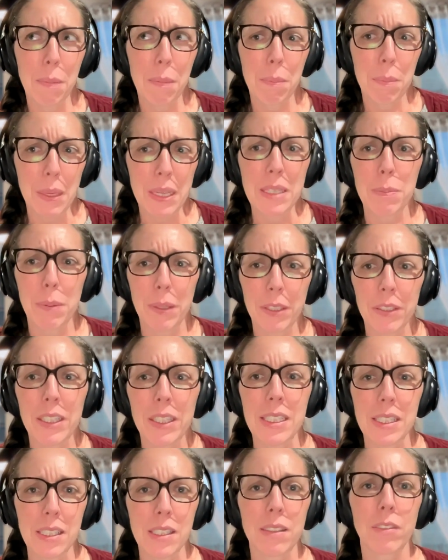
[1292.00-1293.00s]

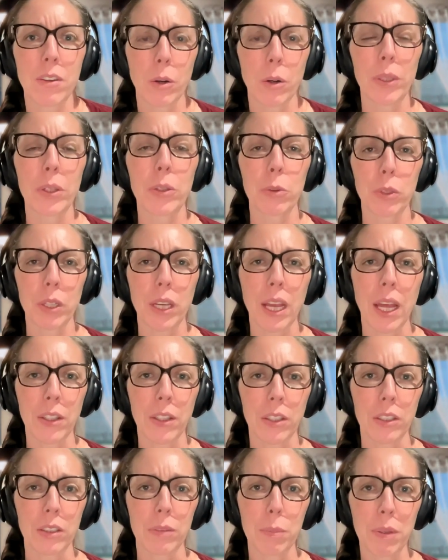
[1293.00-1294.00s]
experiences of going through
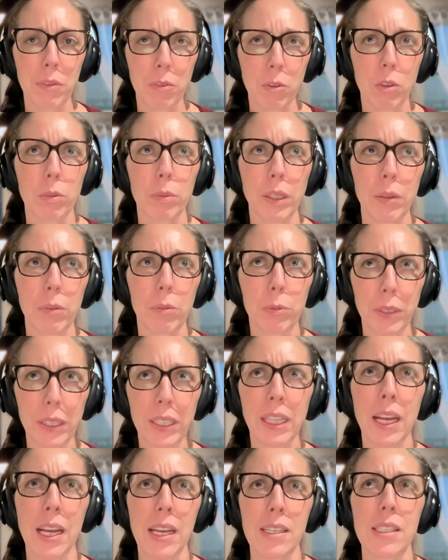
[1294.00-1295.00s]
together before we
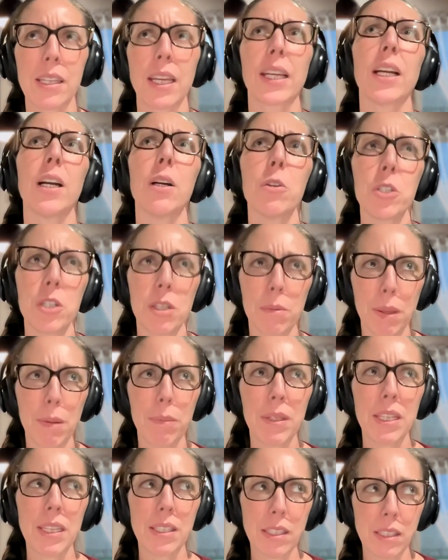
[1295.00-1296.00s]
realized like, oh shit, maybe
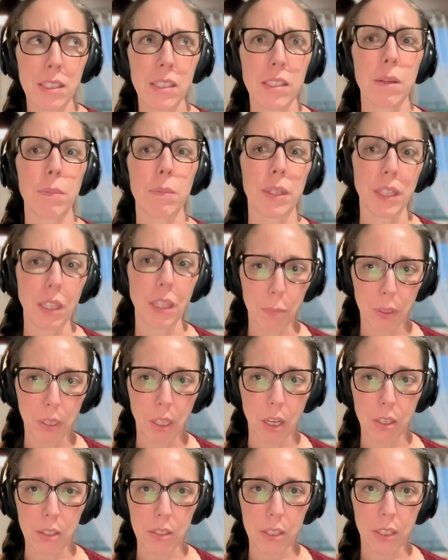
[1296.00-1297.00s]
this isn't something that
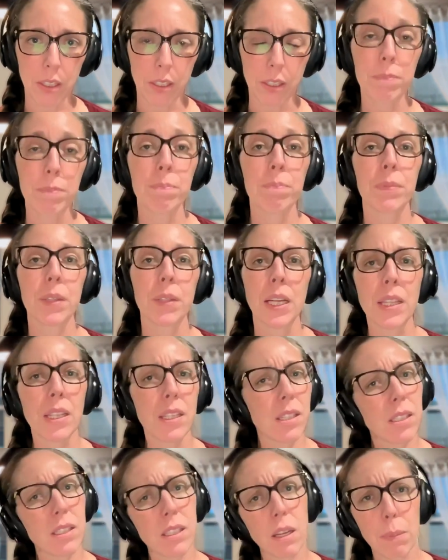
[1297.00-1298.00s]
belongs here. And then
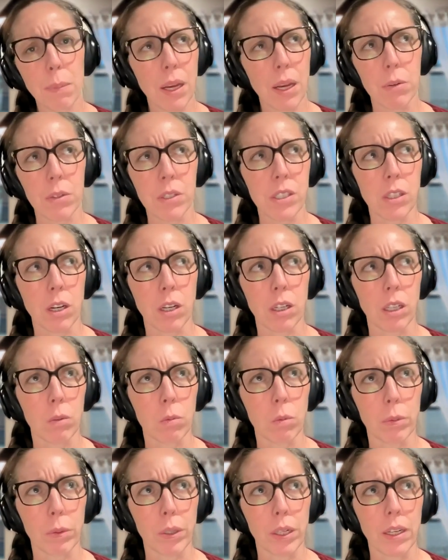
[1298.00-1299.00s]
somehow it started
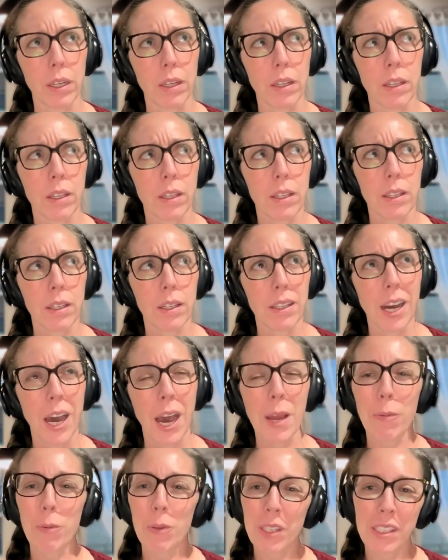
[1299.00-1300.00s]
where I
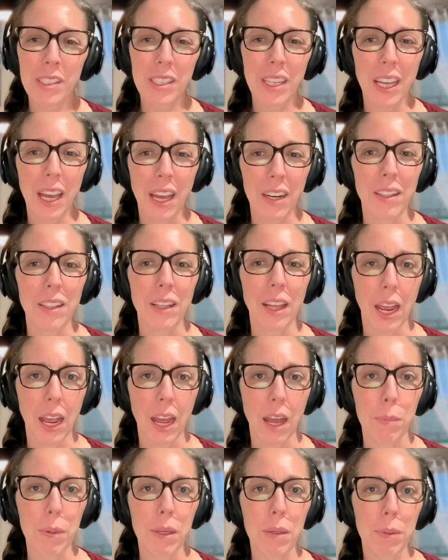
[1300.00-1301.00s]
wouldn't say got in the
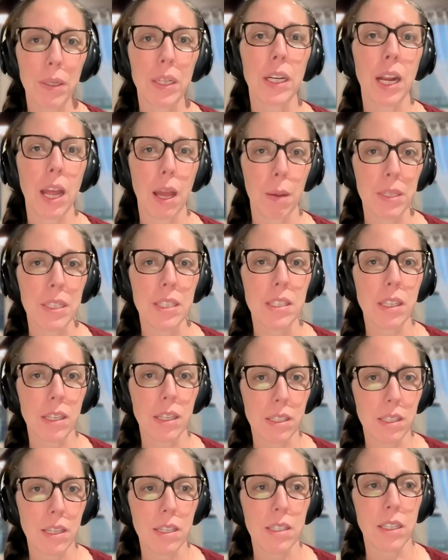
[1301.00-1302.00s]
habit, but it happens
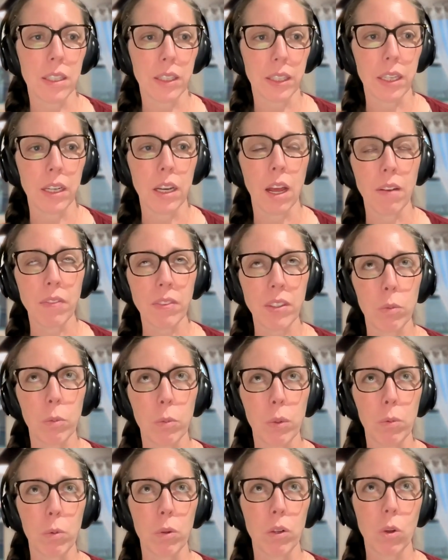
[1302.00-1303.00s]
consistently enough that we
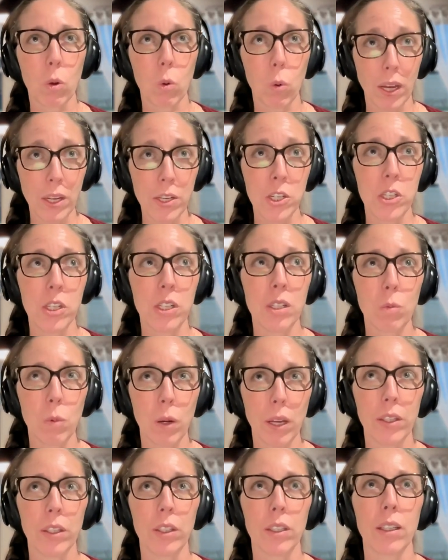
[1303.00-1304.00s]
will question
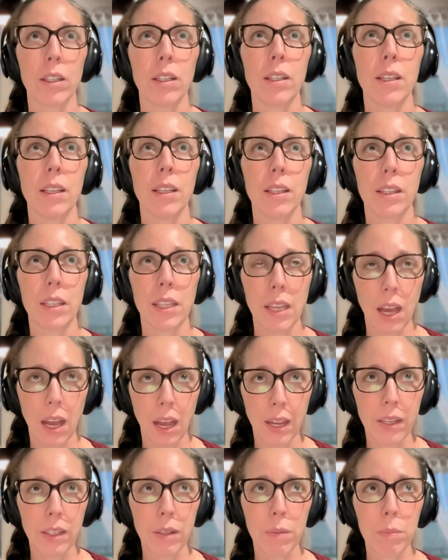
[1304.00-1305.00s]
whether the
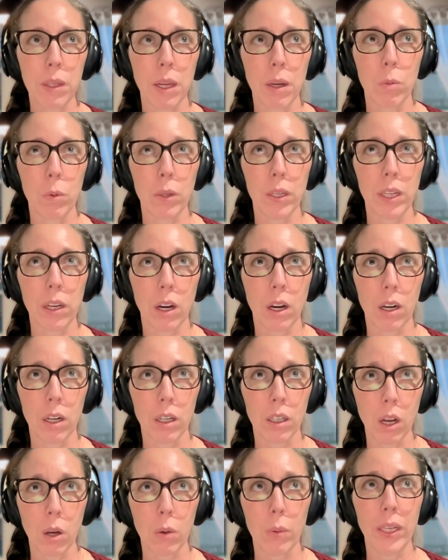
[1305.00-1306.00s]
item that we are
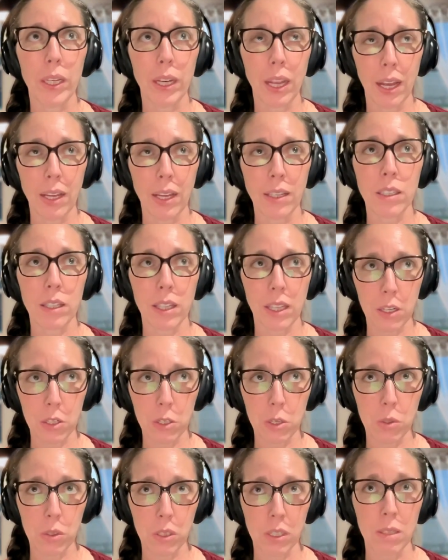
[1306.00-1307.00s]
going to add to the
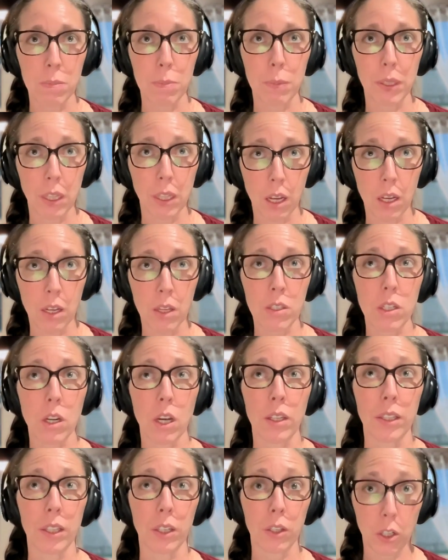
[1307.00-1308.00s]
issues list belongs on
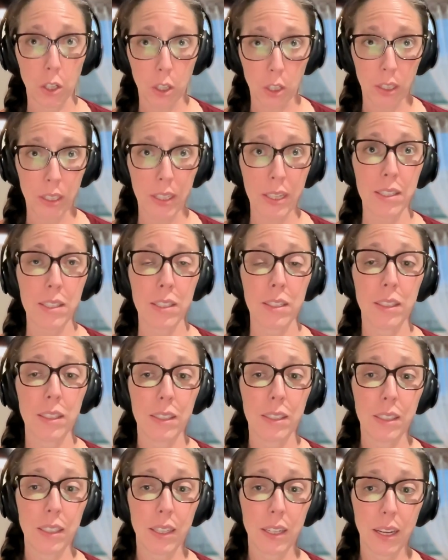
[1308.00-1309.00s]
the current
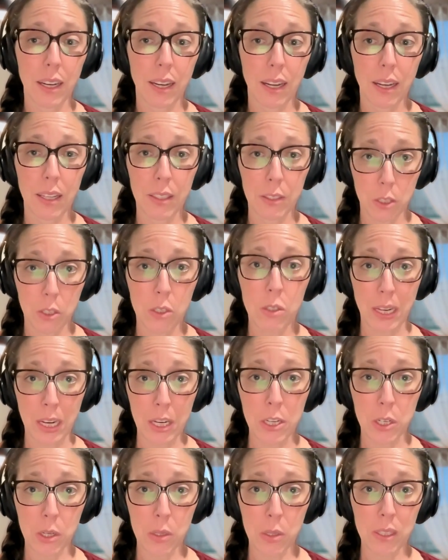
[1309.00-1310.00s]

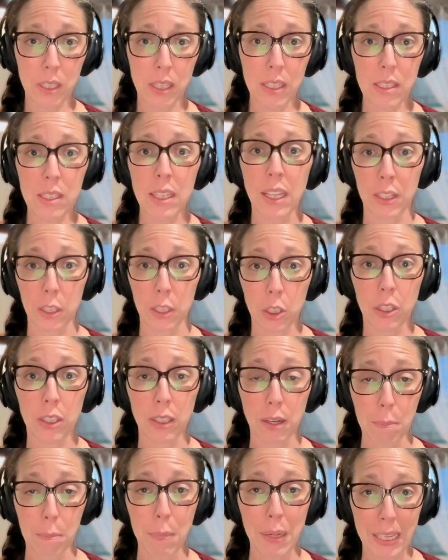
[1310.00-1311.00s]
issues list, like the current
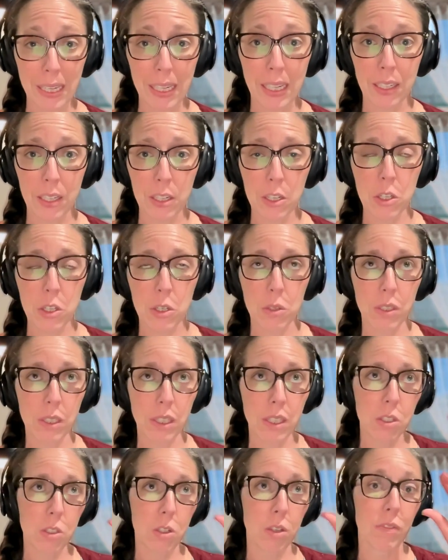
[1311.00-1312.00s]
meeting issues
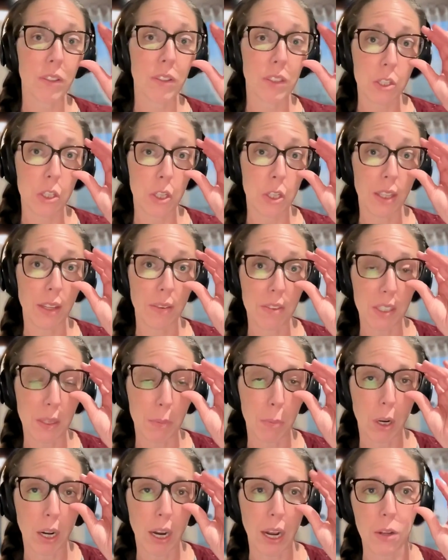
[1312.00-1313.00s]
list, or if it should live
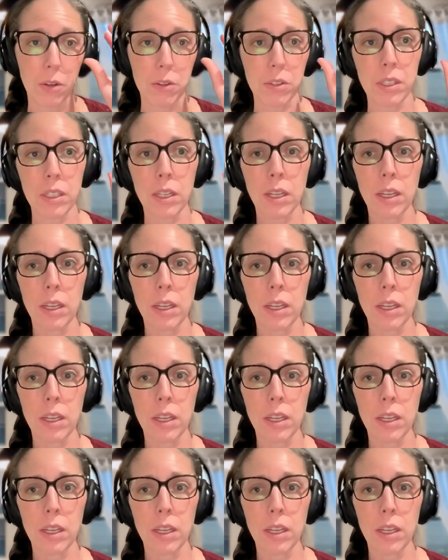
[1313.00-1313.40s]
somewhere else.